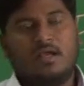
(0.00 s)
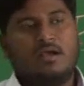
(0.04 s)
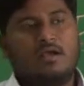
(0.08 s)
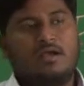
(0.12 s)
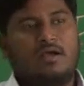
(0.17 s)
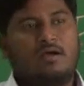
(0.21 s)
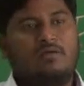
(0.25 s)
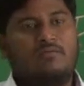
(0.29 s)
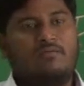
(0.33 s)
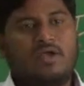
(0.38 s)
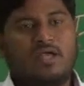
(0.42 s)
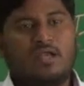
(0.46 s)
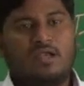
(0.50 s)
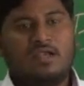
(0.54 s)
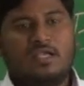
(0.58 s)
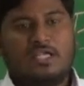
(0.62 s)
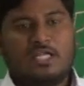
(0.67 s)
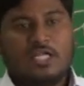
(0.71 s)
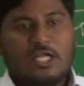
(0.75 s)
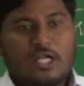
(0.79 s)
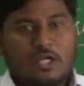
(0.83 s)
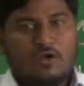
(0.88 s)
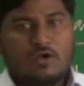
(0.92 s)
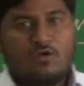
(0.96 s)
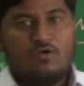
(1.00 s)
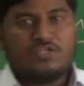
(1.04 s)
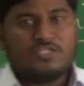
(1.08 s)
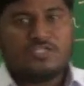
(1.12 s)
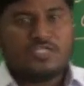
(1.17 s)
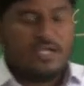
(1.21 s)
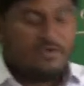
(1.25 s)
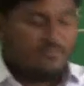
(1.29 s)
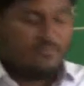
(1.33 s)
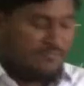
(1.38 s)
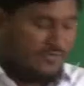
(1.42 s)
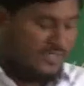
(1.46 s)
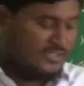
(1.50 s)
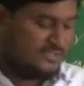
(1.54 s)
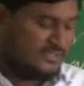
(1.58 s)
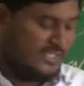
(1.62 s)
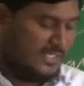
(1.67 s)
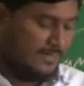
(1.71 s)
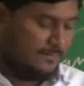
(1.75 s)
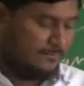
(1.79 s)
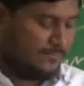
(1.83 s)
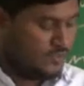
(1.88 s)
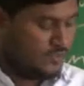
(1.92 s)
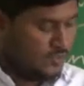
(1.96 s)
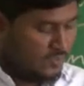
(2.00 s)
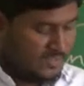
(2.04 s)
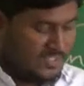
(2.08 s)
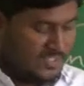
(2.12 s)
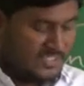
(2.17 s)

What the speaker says: where it includes everything. So